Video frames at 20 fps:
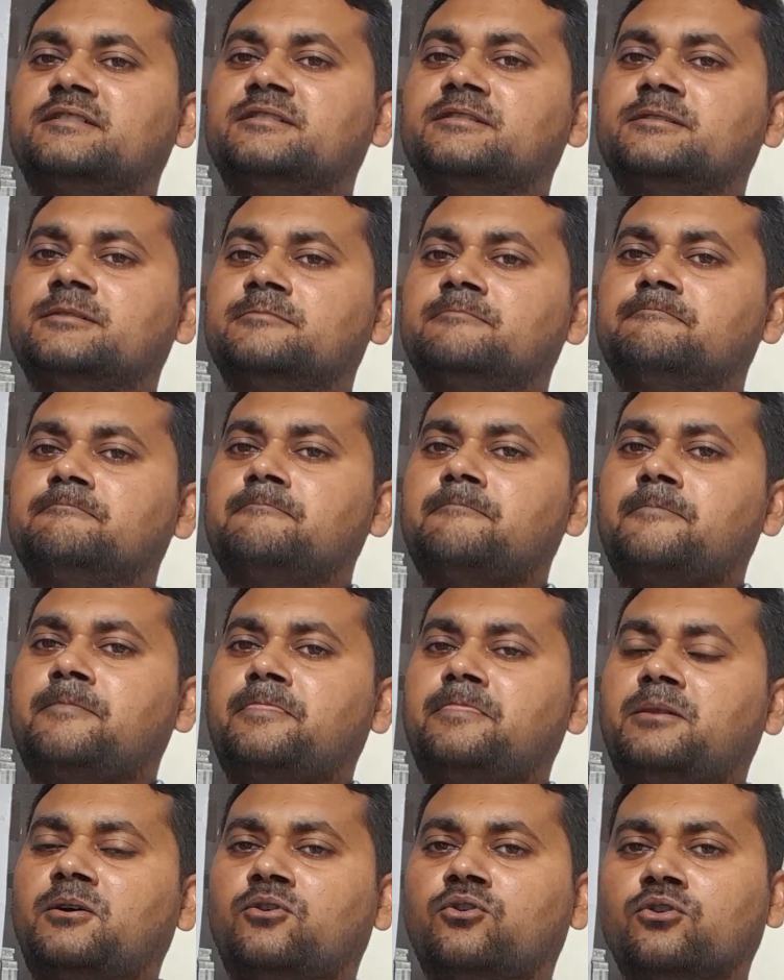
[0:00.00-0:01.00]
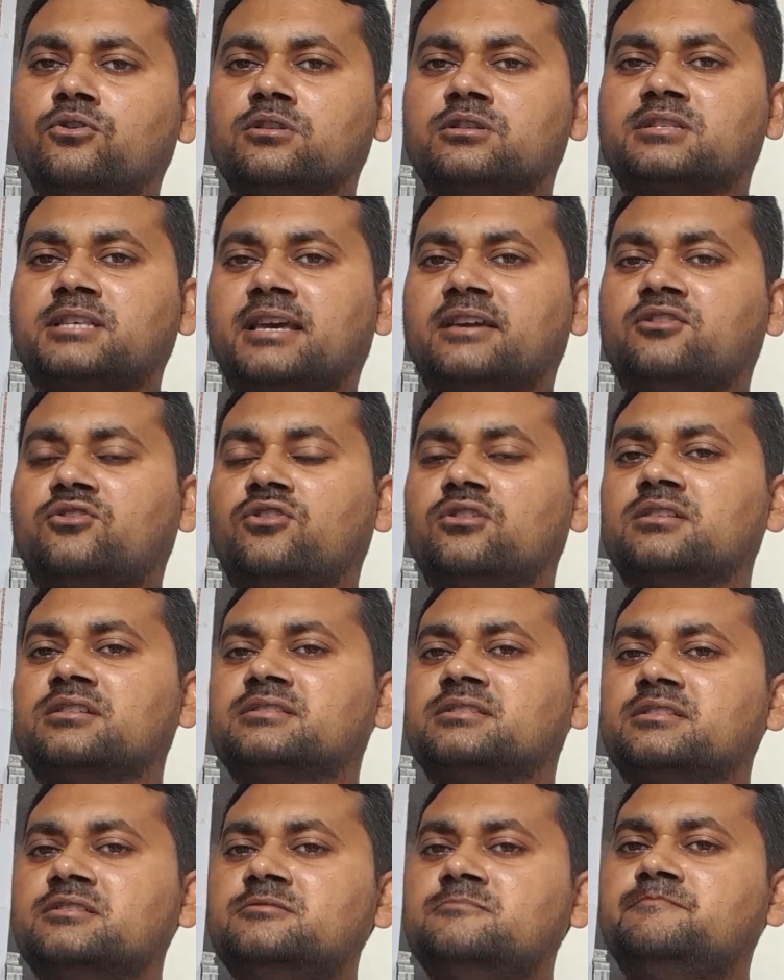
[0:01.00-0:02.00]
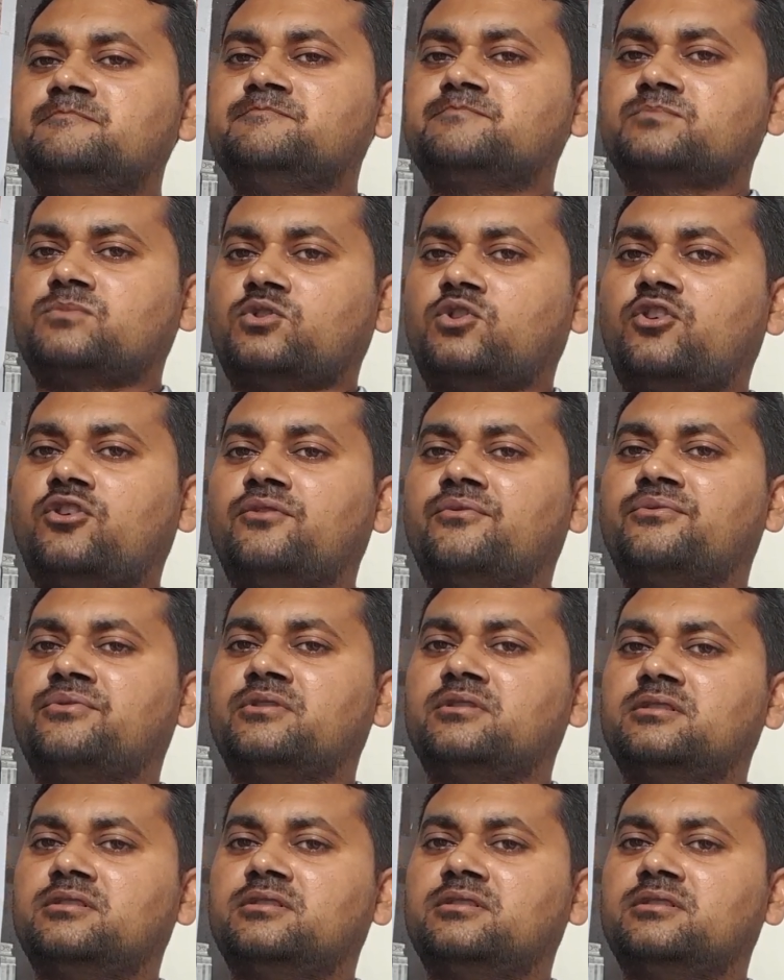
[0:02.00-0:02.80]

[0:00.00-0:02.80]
the whole psychology of